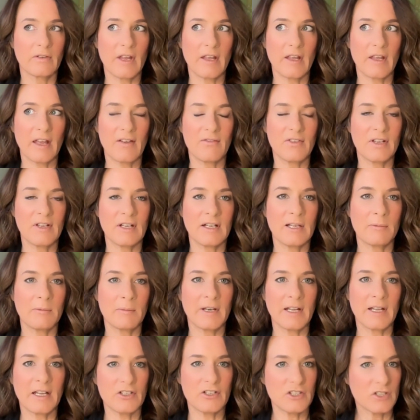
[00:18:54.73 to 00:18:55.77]
heavy
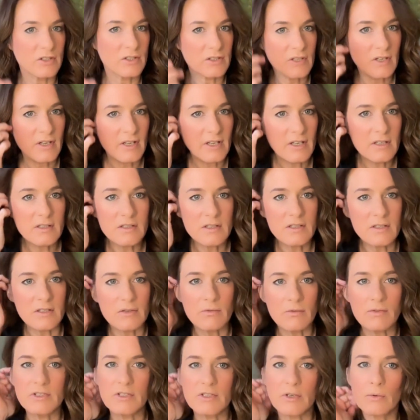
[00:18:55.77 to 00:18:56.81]
elimination diets as
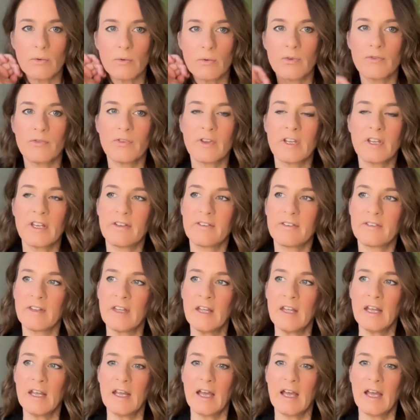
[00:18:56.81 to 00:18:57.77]
a result of this.